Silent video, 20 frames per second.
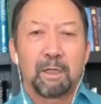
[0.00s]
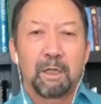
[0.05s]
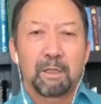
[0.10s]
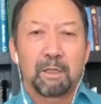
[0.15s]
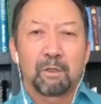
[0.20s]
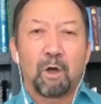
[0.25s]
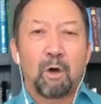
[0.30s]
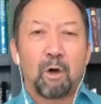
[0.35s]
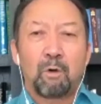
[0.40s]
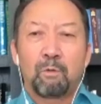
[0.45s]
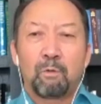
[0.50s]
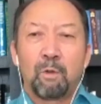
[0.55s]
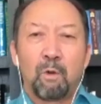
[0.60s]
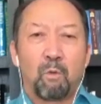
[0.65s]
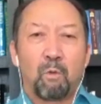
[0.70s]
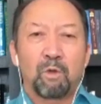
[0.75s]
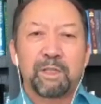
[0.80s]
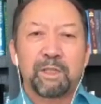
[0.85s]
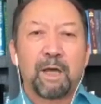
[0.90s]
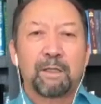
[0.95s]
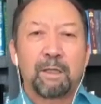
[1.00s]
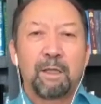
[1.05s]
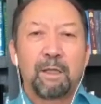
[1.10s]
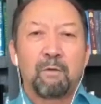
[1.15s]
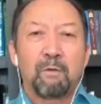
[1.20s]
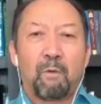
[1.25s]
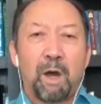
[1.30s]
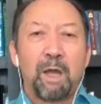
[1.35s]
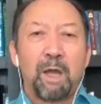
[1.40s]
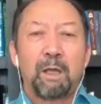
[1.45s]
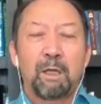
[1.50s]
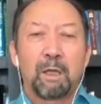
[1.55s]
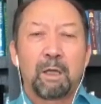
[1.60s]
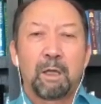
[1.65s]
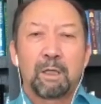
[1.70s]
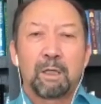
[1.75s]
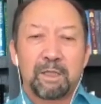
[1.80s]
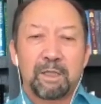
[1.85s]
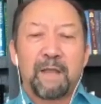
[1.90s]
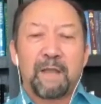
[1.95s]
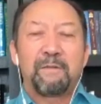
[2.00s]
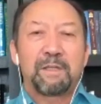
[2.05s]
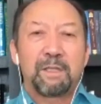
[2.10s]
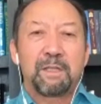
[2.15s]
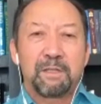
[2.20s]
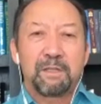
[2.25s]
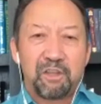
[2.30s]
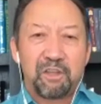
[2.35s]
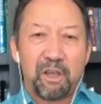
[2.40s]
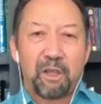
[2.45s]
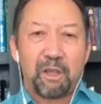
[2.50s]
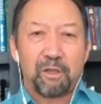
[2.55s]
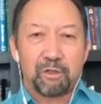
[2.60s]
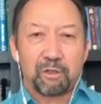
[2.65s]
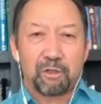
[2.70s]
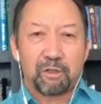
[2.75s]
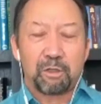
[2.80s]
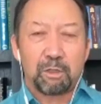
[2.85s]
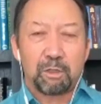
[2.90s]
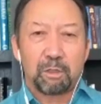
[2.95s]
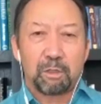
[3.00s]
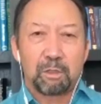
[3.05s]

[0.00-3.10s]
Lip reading: Now, suddenly, why everything changed?